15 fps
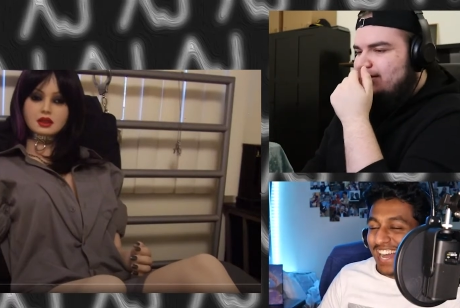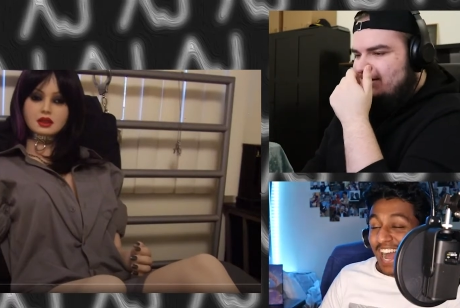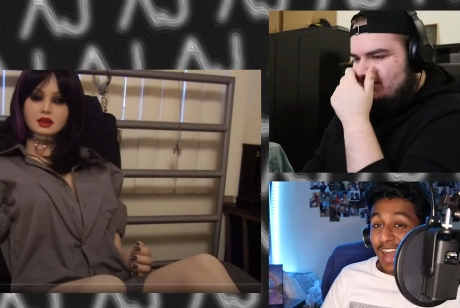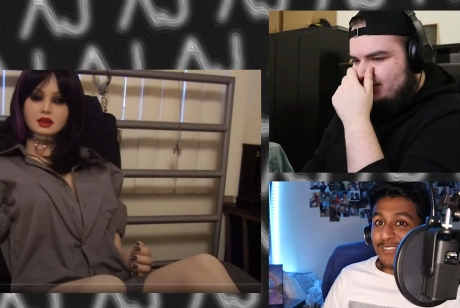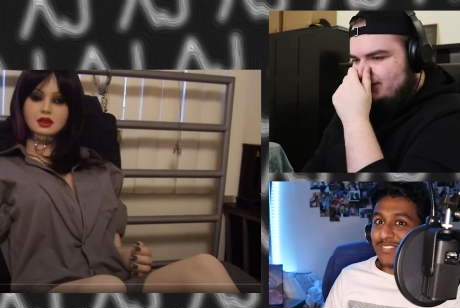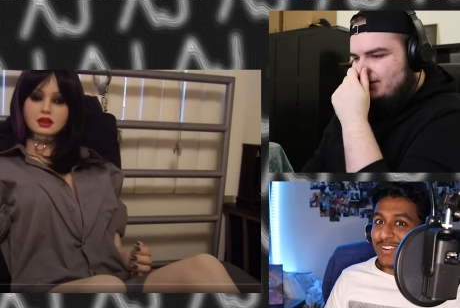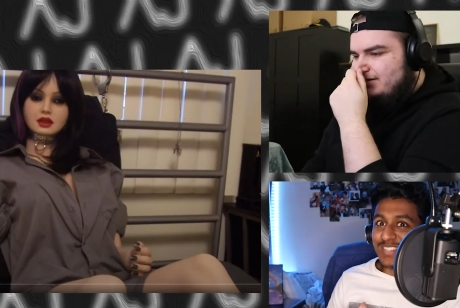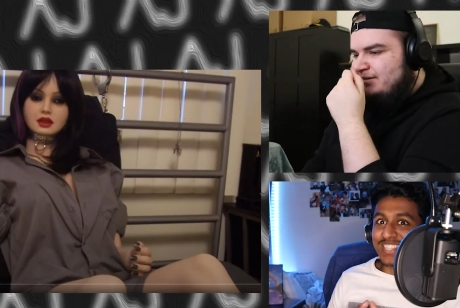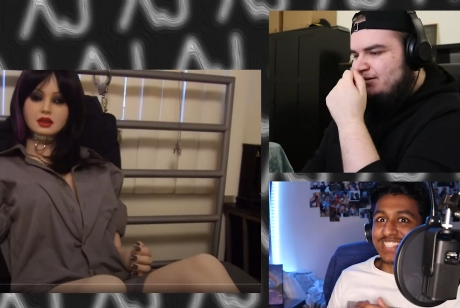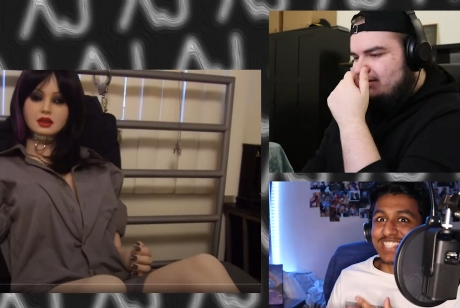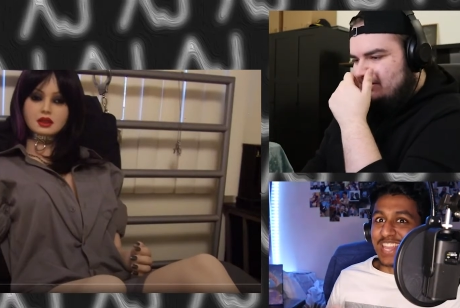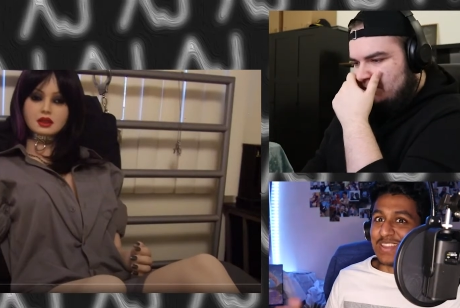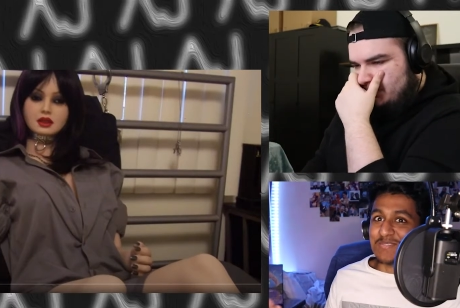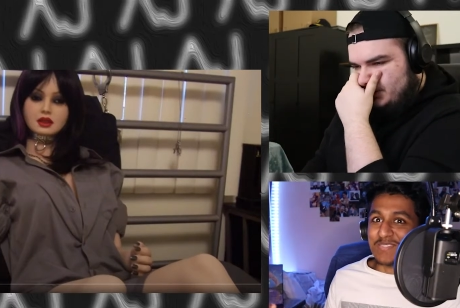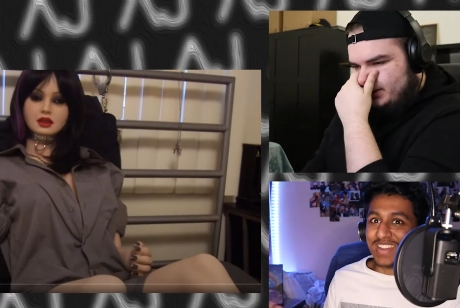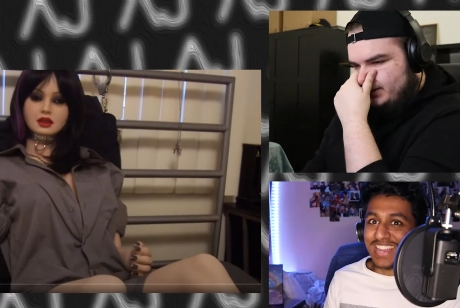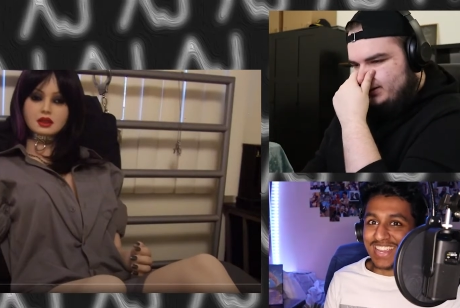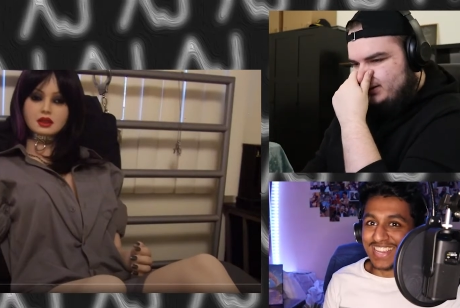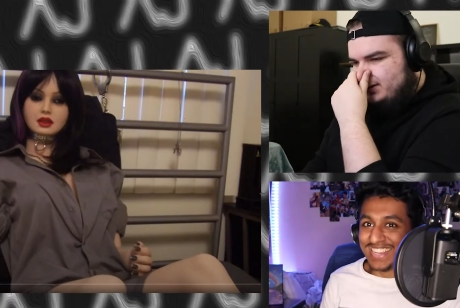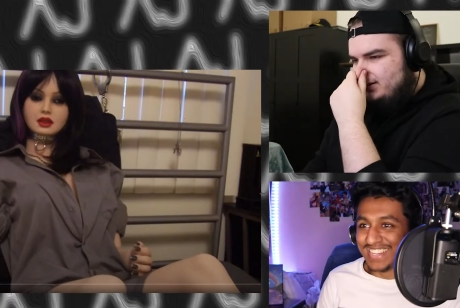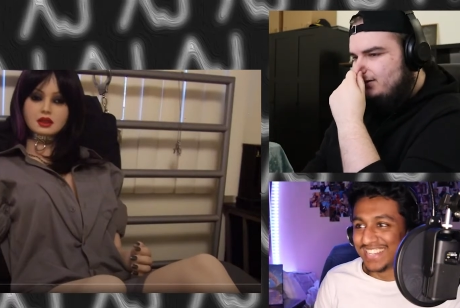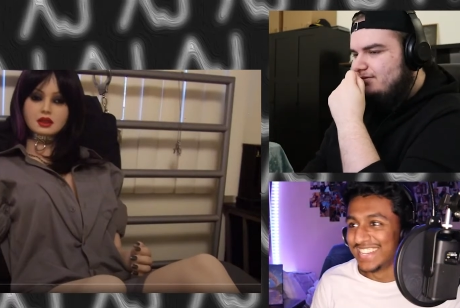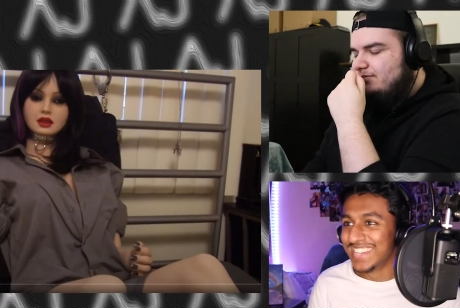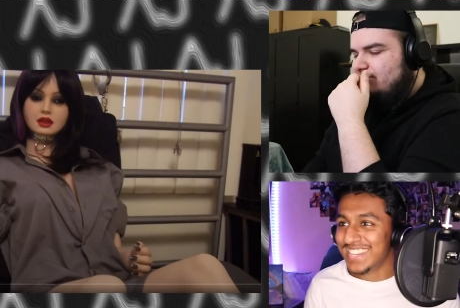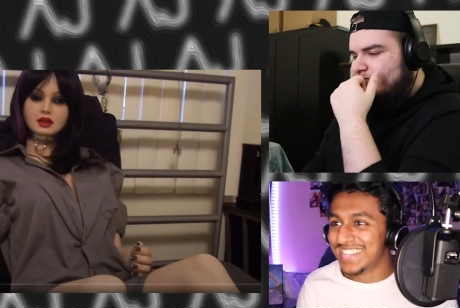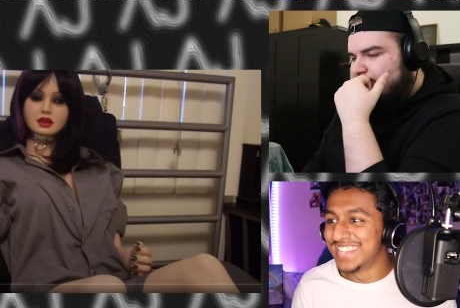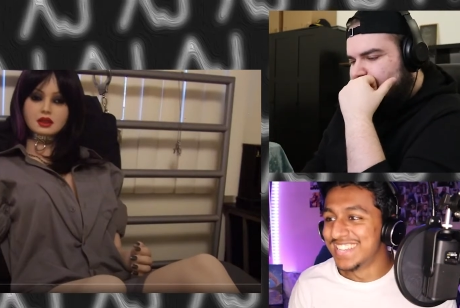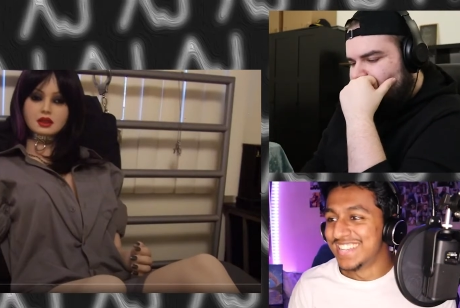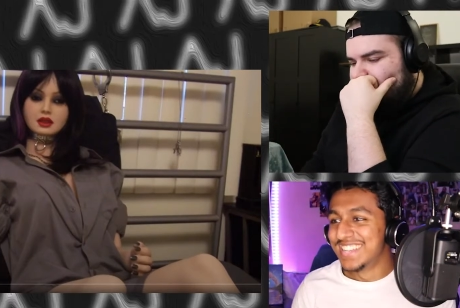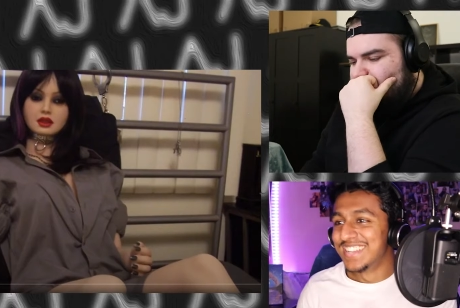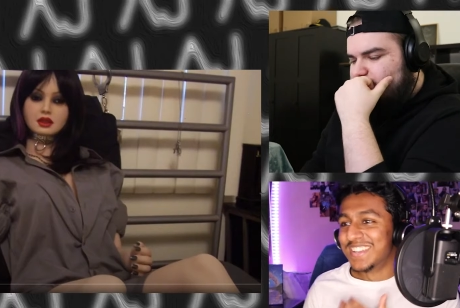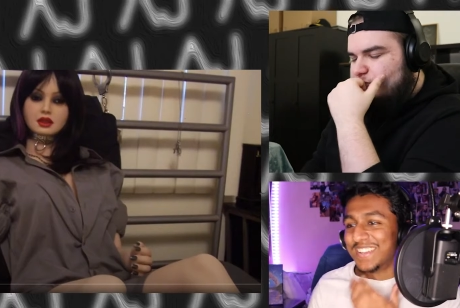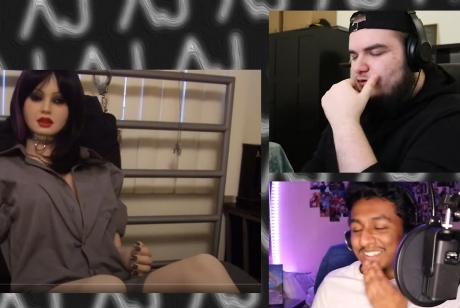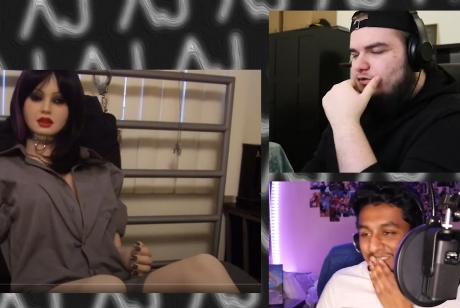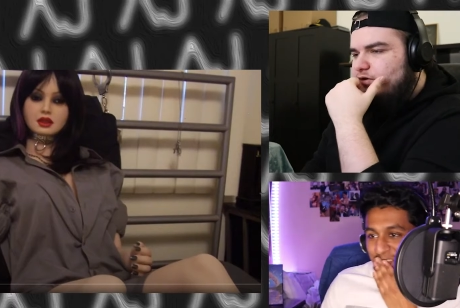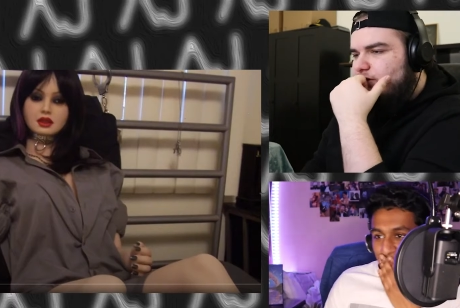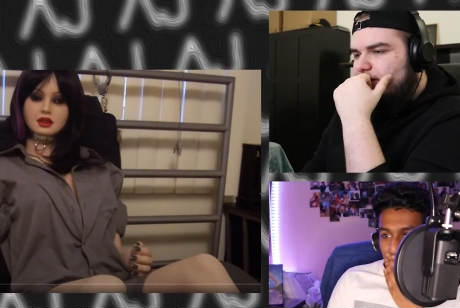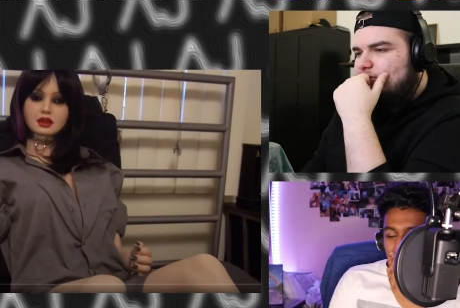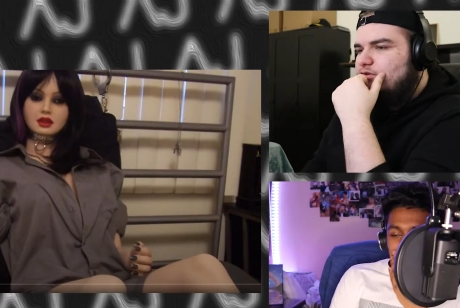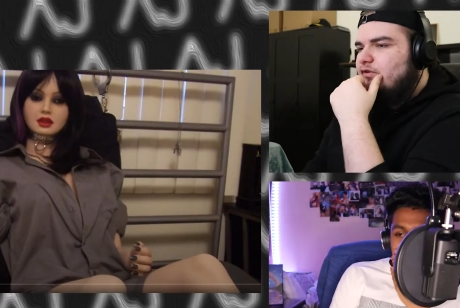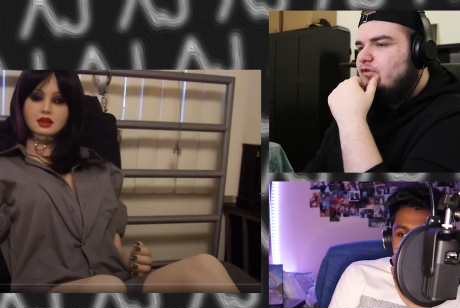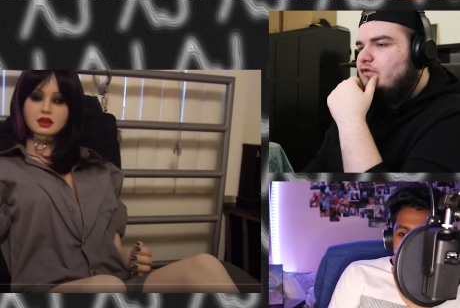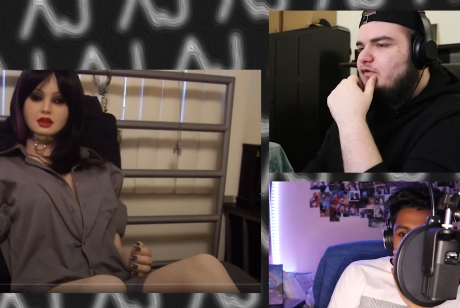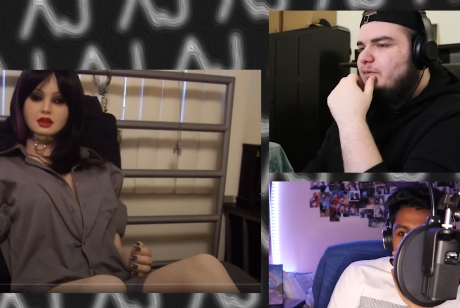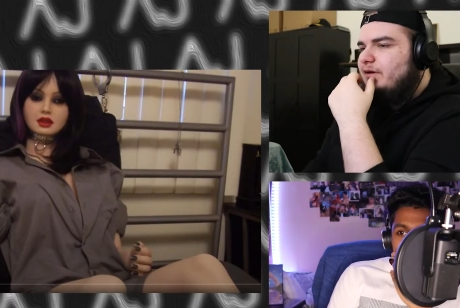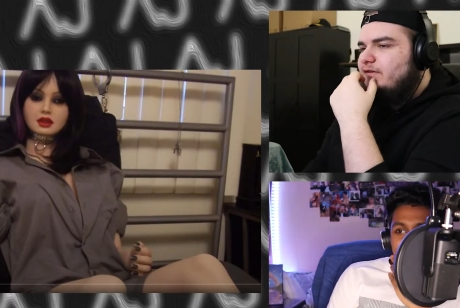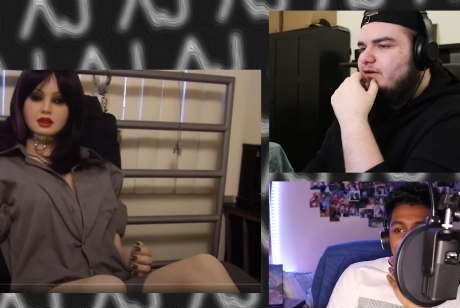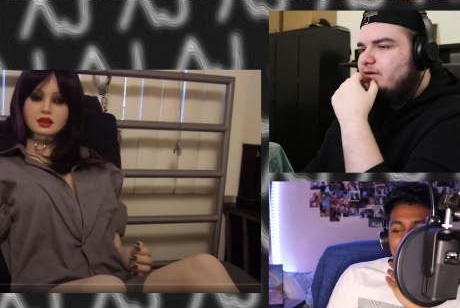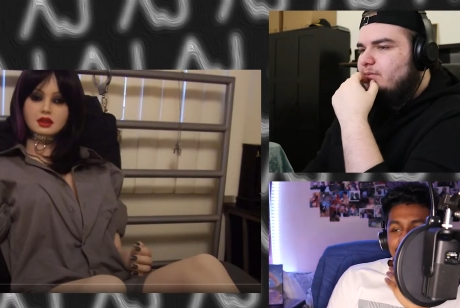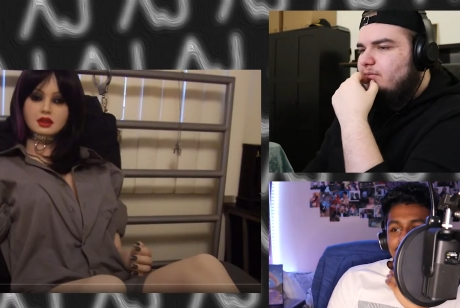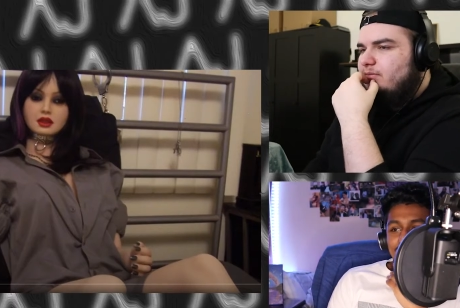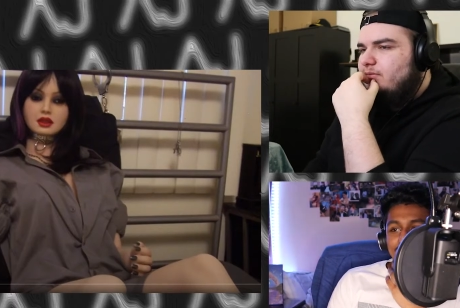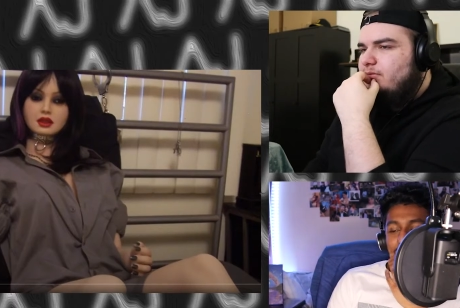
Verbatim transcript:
Speaker 1: I feel the same way. So, what do you like doing in your spare time?